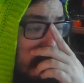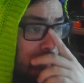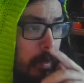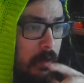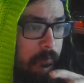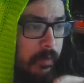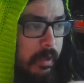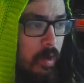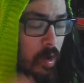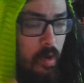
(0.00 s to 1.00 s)
of like,
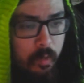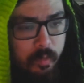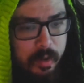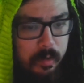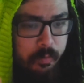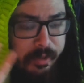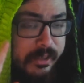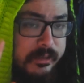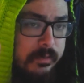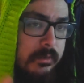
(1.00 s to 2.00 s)
oh well,
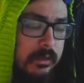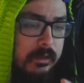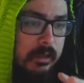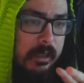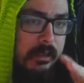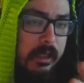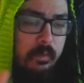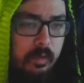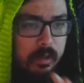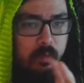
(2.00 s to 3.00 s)
realism didn't
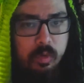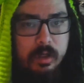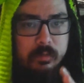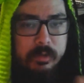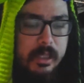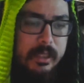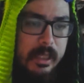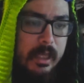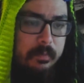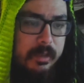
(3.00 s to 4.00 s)
really work with that
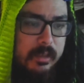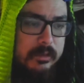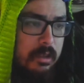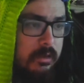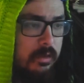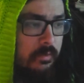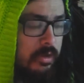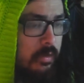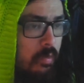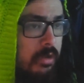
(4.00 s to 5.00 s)
game because cartoon
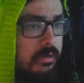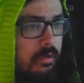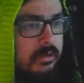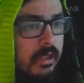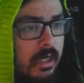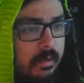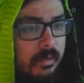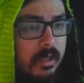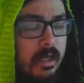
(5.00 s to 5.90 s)
version works all the time.